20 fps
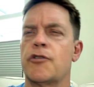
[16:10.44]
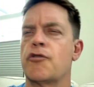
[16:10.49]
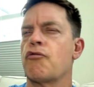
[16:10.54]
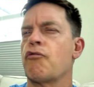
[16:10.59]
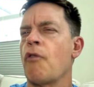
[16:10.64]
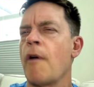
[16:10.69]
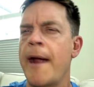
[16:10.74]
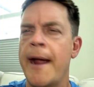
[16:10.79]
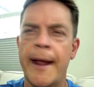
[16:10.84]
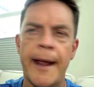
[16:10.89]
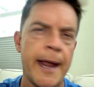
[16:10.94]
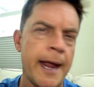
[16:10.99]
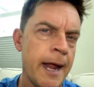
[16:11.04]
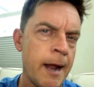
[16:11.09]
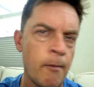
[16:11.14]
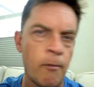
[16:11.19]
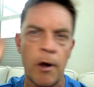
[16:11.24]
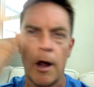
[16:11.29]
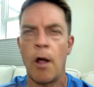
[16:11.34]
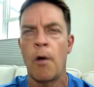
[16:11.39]

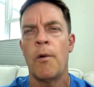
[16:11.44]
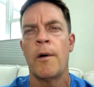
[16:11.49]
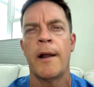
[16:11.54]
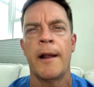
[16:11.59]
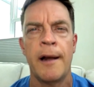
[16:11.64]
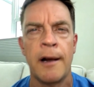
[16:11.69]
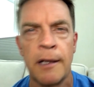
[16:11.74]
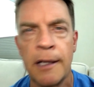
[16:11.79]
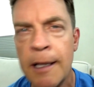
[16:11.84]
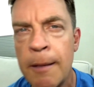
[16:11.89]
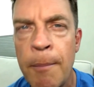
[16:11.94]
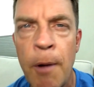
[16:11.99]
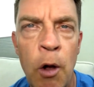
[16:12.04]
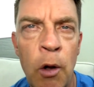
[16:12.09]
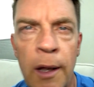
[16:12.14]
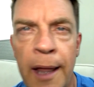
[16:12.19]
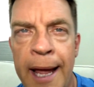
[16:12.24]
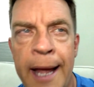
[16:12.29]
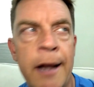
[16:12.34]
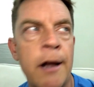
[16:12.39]
drinking. We're going in a
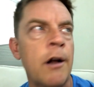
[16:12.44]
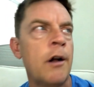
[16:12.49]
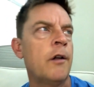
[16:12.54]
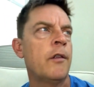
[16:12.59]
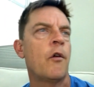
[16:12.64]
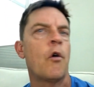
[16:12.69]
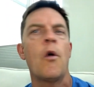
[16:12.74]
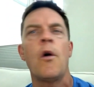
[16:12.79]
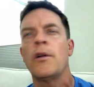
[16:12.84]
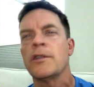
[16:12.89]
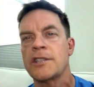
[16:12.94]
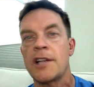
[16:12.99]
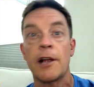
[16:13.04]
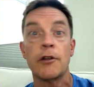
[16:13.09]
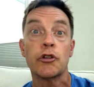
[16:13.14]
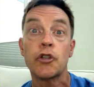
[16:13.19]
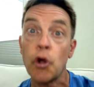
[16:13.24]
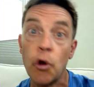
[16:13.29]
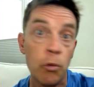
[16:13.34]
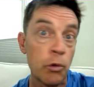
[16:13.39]
limo later. They're all
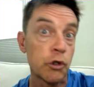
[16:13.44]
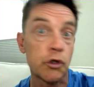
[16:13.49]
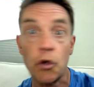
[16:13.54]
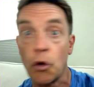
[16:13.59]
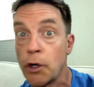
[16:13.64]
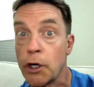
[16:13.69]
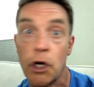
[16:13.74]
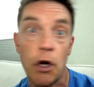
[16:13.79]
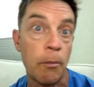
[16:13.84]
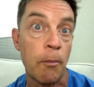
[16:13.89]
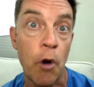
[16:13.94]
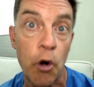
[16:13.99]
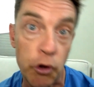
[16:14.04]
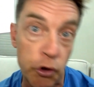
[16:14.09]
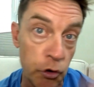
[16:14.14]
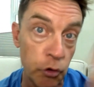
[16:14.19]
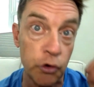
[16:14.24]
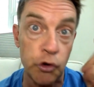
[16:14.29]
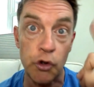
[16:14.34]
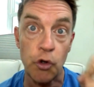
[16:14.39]
sad. Dude, we saw your
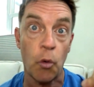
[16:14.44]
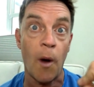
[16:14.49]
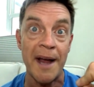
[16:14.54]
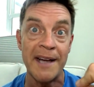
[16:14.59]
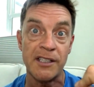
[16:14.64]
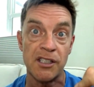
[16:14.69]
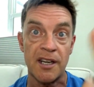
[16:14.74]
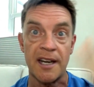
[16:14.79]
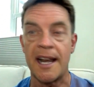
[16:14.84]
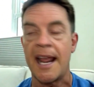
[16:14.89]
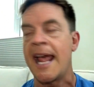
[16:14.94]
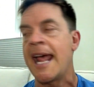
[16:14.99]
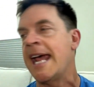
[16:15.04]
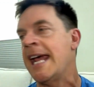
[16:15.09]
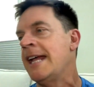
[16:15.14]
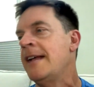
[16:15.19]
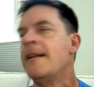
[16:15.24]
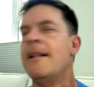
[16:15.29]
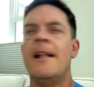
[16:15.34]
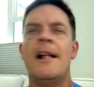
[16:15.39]
commercials twice
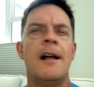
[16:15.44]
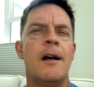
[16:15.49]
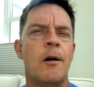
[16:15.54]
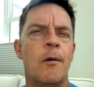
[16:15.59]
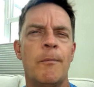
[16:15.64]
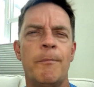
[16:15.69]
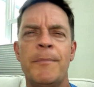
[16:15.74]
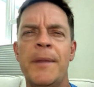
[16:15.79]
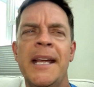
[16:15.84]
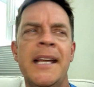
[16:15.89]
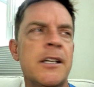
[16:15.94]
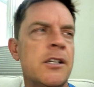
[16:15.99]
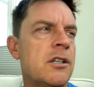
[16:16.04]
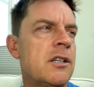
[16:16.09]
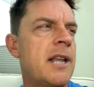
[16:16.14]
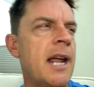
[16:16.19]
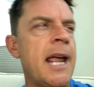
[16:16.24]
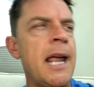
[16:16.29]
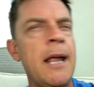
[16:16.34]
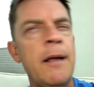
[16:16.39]
today. Me
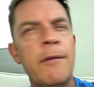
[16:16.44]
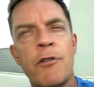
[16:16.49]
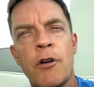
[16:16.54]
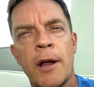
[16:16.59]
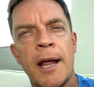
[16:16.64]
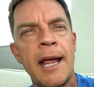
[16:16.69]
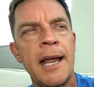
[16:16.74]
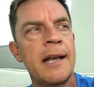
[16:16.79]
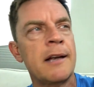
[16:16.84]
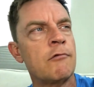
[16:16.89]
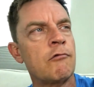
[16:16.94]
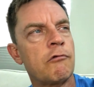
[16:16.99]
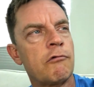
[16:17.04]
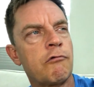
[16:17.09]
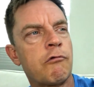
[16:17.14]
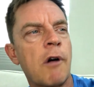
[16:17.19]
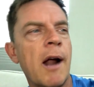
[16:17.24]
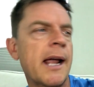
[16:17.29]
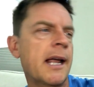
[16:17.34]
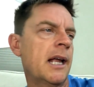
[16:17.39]
and Dave are getting
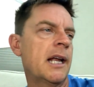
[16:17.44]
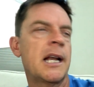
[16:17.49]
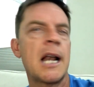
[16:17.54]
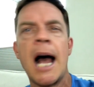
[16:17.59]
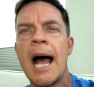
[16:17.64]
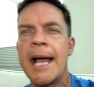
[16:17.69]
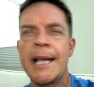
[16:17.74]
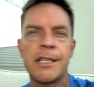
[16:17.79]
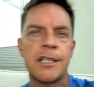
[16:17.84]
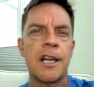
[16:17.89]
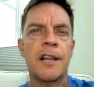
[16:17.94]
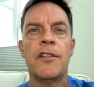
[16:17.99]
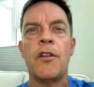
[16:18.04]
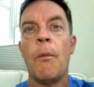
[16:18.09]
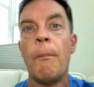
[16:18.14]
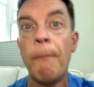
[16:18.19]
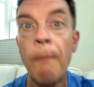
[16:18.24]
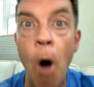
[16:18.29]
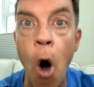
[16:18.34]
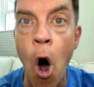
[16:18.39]
recognized in
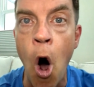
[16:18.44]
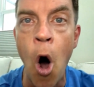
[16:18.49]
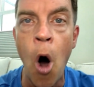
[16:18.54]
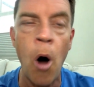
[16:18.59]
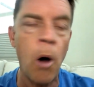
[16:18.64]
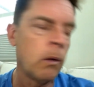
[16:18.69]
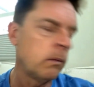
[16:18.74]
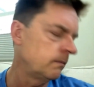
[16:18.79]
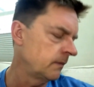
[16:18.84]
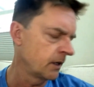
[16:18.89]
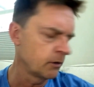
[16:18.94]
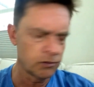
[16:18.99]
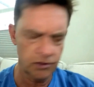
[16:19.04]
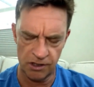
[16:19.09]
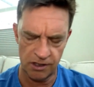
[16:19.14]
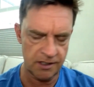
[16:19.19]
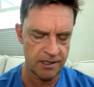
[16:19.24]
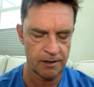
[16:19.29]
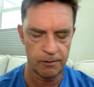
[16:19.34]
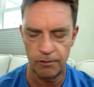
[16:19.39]
the mall.
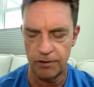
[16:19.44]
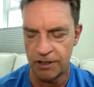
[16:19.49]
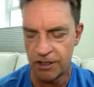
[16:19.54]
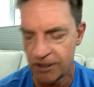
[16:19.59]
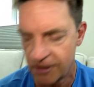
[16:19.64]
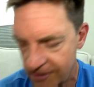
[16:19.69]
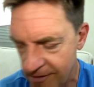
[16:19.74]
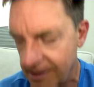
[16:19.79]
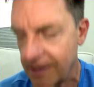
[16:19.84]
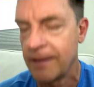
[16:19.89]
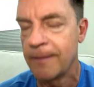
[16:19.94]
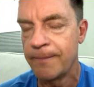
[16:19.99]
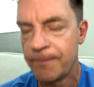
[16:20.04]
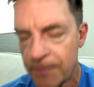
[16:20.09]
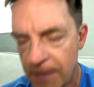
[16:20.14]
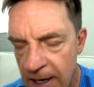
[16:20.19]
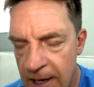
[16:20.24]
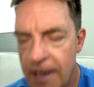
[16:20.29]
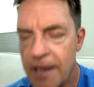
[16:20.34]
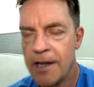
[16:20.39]
It was
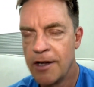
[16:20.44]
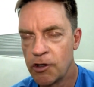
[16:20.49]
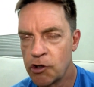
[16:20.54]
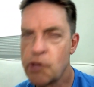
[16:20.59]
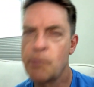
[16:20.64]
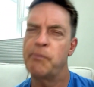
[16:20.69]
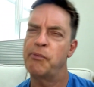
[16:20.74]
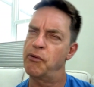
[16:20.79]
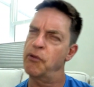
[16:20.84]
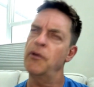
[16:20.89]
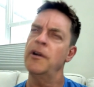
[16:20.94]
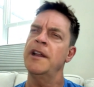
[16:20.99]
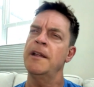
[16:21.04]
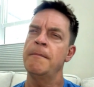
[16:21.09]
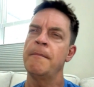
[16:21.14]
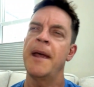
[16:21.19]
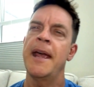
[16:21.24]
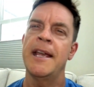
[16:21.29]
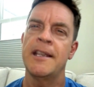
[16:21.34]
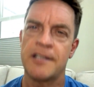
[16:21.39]
pretty
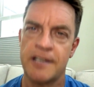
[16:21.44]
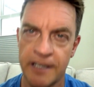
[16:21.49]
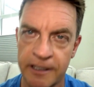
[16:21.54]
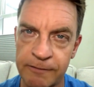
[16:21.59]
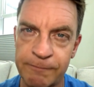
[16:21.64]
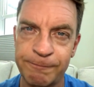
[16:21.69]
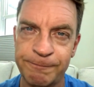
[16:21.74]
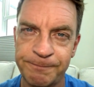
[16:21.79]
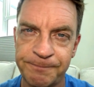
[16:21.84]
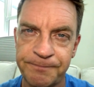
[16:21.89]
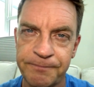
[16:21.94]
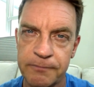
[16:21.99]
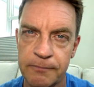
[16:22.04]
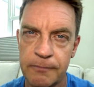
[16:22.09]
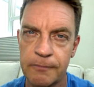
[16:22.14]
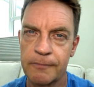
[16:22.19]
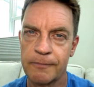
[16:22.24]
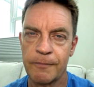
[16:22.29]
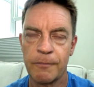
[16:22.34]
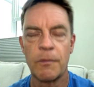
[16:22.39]
amazing.
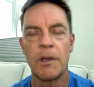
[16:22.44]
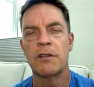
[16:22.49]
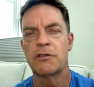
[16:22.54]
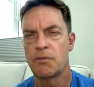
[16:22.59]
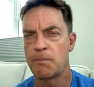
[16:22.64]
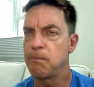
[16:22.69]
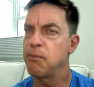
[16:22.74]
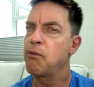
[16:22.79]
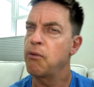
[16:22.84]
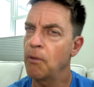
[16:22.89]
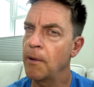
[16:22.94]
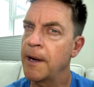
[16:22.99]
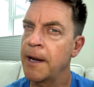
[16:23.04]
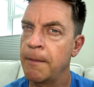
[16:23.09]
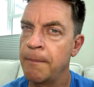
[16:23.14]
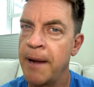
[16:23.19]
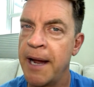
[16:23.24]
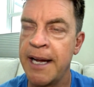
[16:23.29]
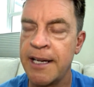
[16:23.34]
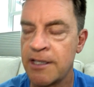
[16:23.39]
It's pretty
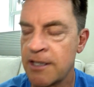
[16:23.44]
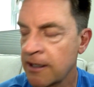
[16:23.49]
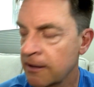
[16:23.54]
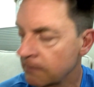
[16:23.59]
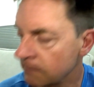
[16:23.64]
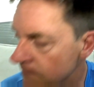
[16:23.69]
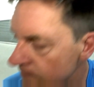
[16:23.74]
amazing.